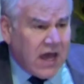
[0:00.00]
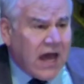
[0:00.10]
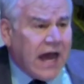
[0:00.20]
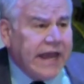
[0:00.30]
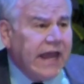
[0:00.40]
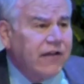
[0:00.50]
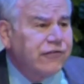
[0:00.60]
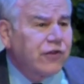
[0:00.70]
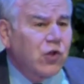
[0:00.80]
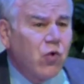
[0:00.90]
I
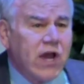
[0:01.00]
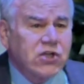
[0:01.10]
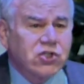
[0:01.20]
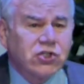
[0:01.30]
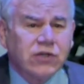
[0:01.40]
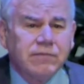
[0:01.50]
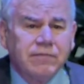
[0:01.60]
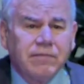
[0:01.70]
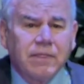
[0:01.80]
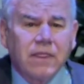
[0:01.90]
ask the question,
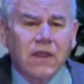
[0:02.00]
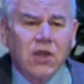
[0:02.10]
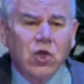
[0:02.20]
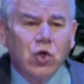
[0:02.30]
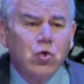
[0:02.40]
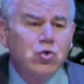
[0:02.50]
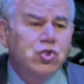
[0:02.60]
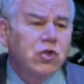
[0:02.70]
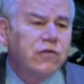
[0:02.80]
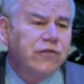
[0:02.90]
who
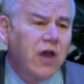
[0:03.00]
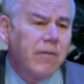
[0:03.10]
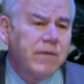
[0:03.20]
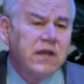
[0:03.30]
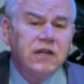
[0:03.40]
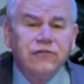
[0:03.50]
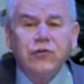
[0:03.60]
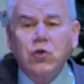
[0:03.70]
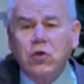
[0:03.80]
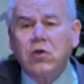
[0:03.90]
shows up at his
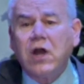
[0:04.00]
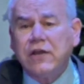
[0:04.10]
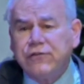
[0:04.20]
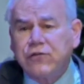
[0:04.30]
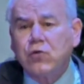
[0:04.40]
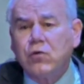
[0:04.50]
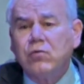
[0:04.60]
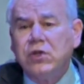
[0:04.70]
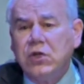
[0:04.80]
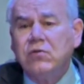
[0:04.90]
or her high school
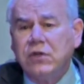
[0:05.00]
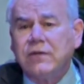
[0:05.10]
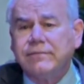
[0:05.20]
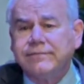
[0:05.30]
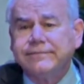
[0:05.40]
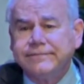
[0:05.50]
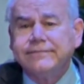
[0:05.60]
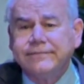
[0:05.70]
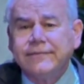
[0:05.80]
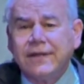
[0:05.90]
reunion?
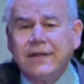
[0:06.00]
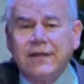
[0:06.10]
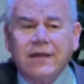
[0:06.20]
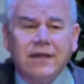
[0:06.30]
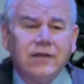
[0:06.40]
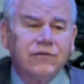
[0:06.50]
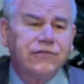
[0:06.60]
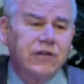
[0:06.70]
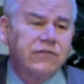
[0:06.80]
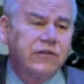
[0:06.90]
I know it
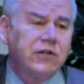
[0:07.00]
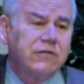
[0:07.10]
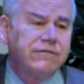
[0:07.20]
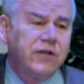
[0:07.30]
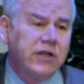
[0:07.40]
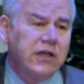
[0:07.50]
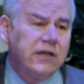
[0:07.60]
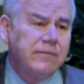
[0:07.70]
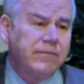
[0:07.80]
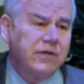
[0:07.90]
sounds a little
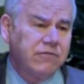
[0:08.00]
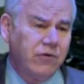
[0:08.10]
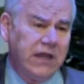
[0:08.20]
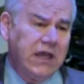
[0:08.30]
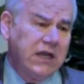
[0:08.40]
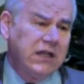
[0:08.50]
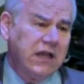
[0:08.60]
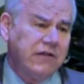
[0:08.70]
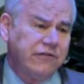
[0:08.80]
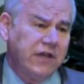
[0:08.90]
funny, but if we
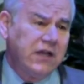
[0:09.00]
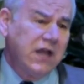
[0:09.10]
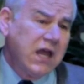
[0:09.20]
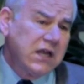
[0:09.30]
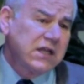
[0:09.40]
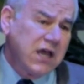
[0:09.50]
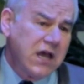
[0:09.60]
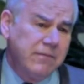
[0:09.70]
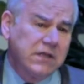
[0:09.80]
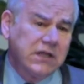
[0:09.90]
analyze that, not
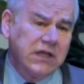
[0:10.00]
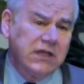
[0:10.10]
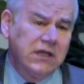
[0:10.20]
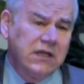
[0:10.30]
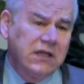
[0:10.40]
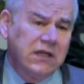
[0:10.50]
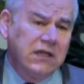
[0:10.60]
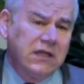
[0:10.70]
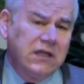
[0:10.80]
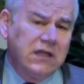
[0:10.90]
uncommonly,
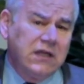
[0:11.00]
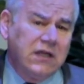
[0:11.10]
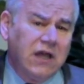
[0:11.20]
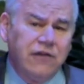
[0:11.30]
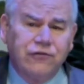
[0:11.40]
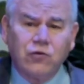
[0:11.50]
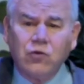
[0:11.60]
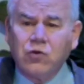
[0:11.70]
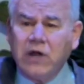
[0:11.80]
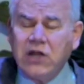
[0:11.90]
high
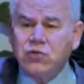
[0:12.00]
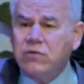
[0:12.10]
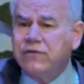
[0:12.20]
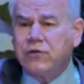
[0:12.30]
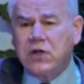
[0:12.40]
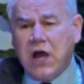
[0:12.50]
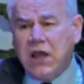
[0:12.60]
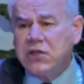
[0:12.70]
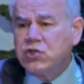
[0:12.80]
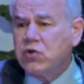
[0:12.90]
school graduates or
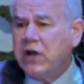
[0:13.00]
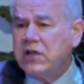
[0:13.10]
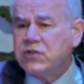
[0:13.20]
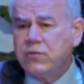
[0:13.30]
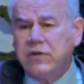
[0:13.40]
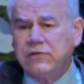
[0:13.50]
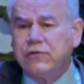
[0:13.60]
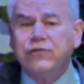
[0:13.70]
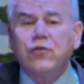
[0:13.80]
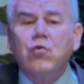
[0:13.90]
college graduates
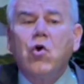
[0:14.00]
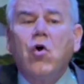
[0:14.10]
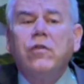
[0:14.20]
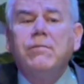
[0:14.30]
who so-called